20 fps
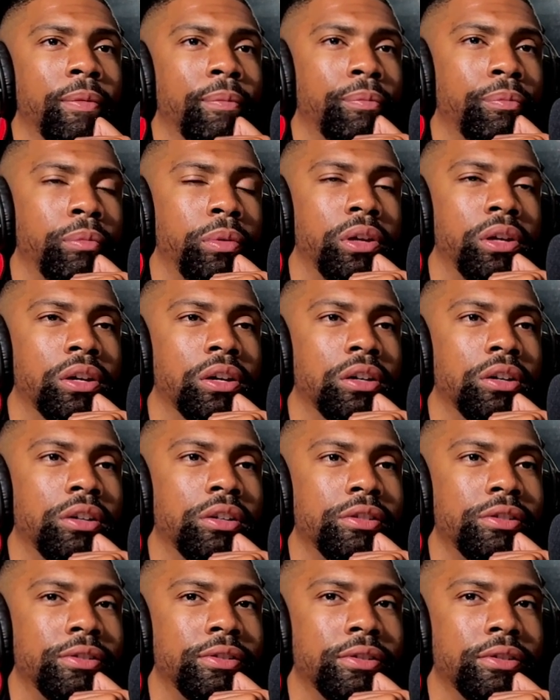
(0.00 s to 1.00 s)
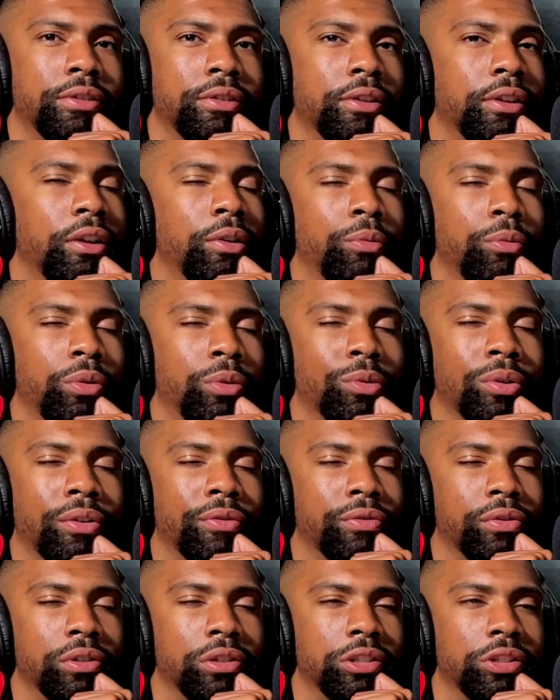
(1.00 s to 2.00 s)
Because, and we
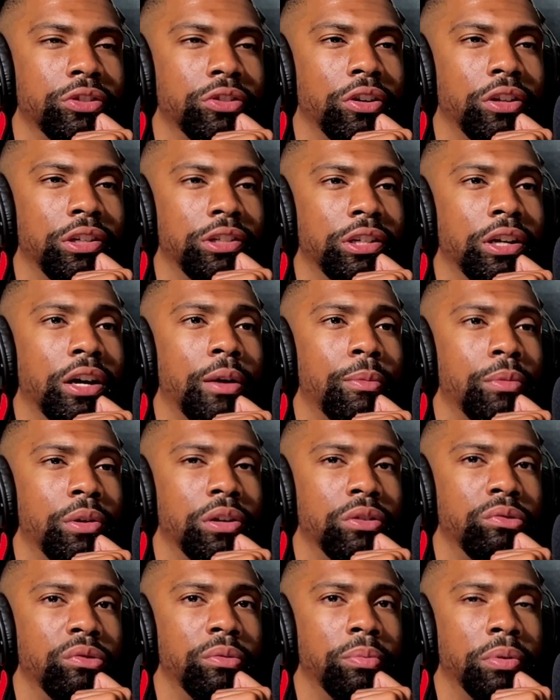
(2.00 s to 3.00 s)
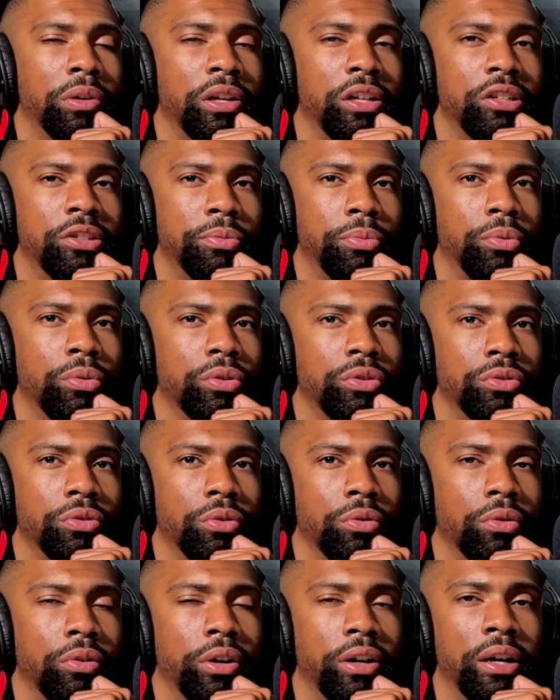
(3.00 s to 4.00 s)
reference this all the time because we've played sports
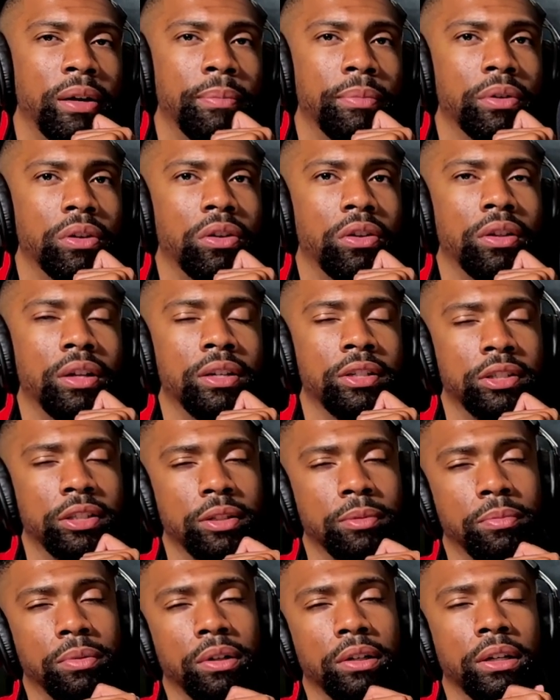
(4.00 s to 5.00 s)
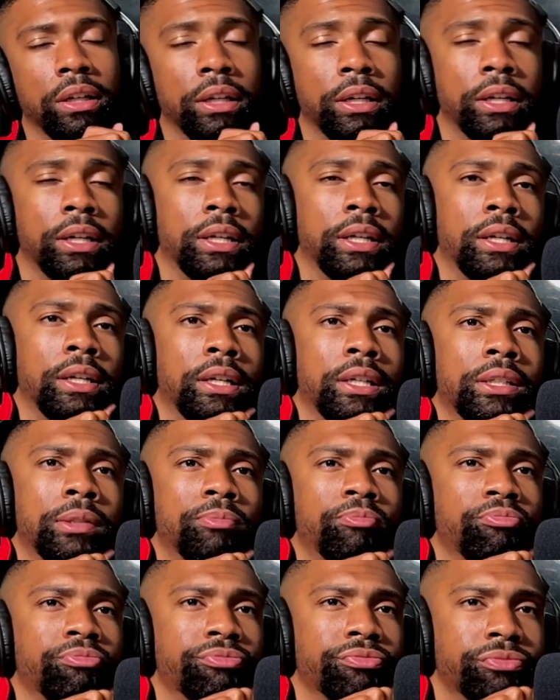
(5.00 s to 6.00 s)
growing up and all that shit, but
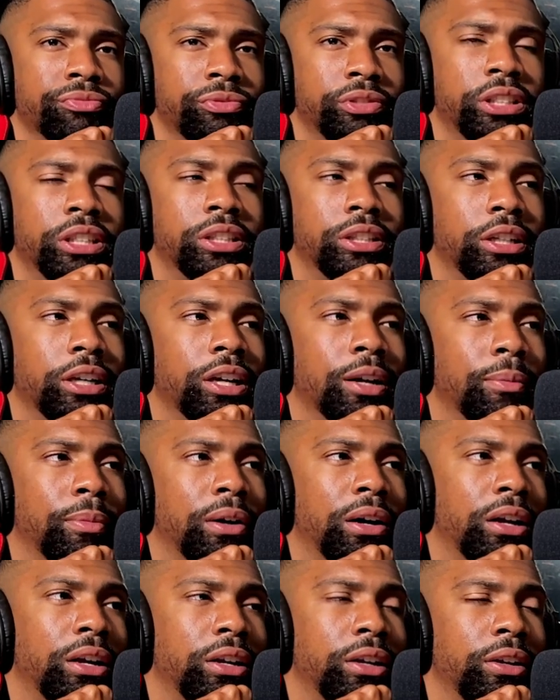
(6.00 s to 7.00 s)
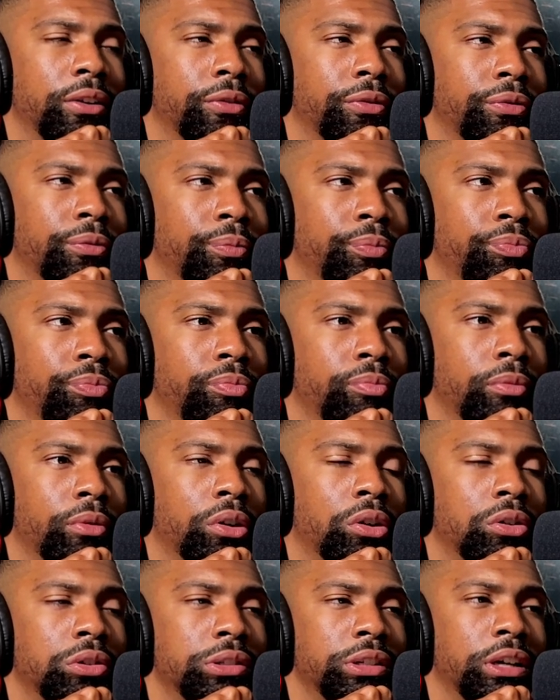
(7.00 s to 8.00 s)
just think about it. If
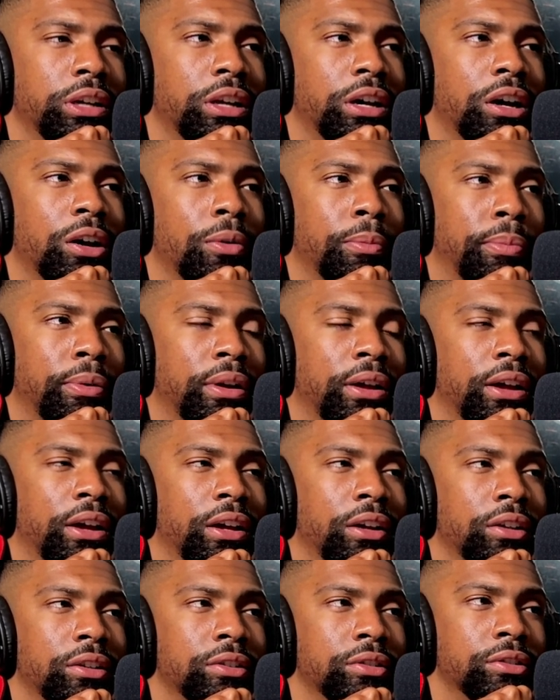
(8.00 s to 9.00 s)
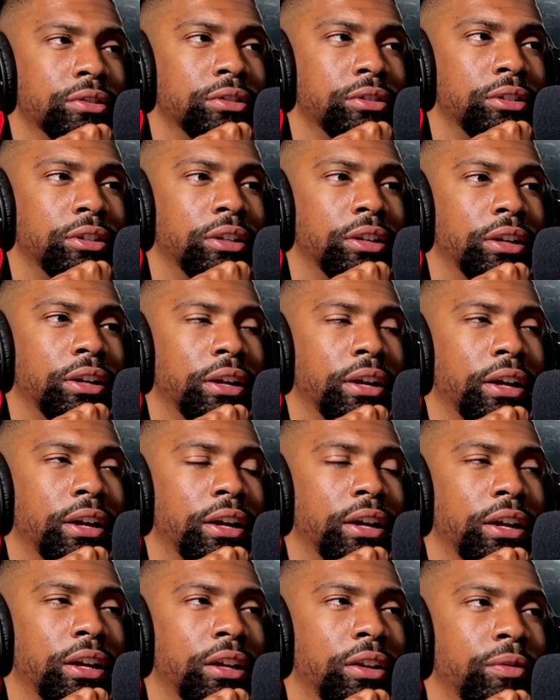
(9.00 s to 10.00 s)
Jose and I are playing
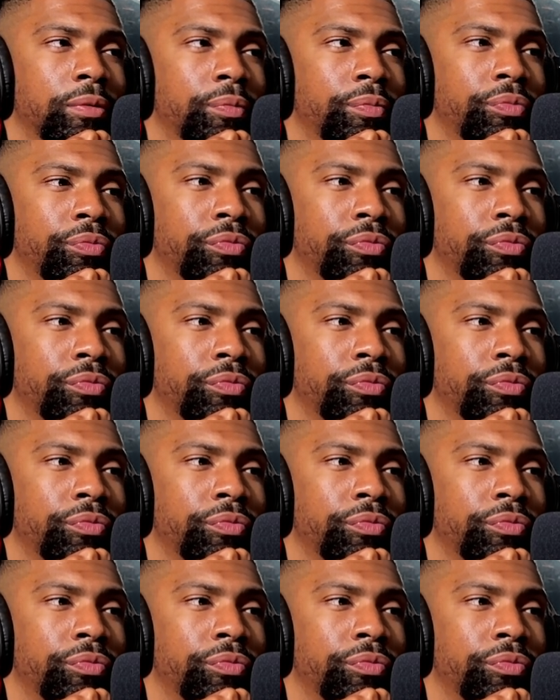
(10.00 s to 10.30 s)
and